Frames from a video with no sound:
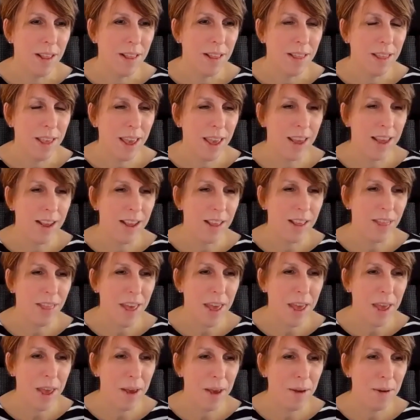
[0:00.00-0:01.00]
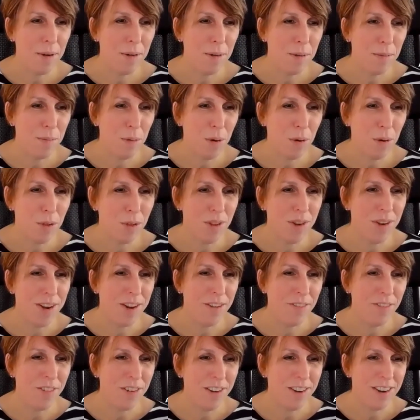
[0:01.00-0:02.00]
take their
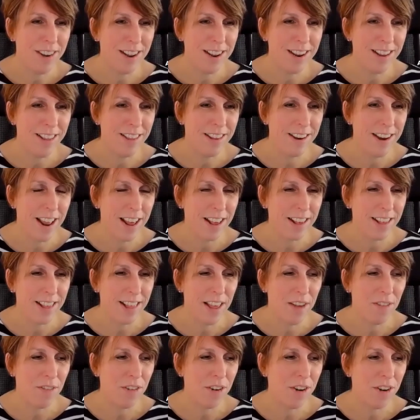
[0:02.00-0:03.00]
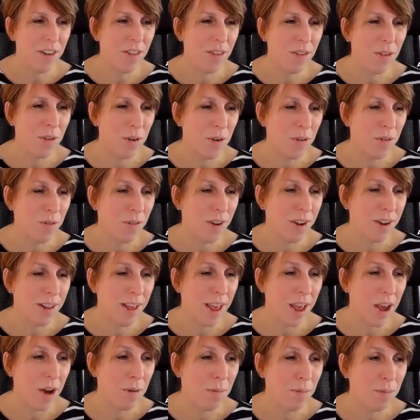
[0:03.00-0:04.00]
positivity to the next level, and sort of it
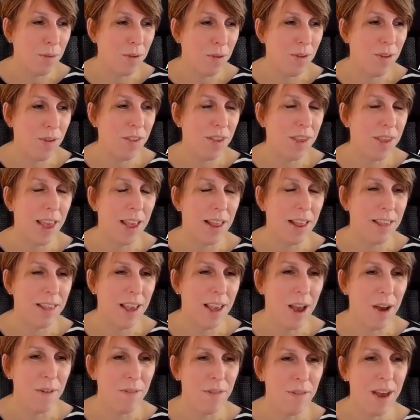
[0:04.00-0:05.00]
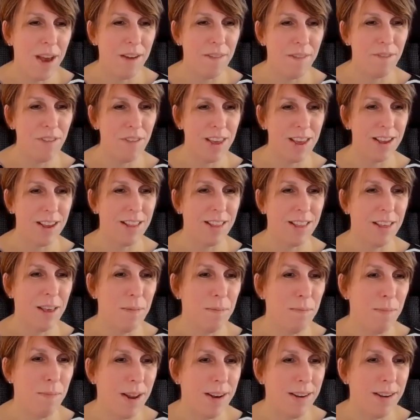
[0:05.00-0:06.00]
helps you to get out of that
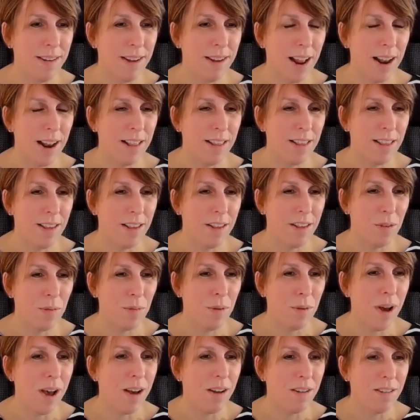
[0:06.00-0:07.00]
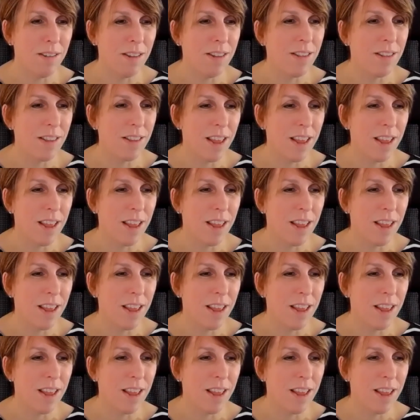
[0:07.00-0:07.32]
victim mentality as well, doesn't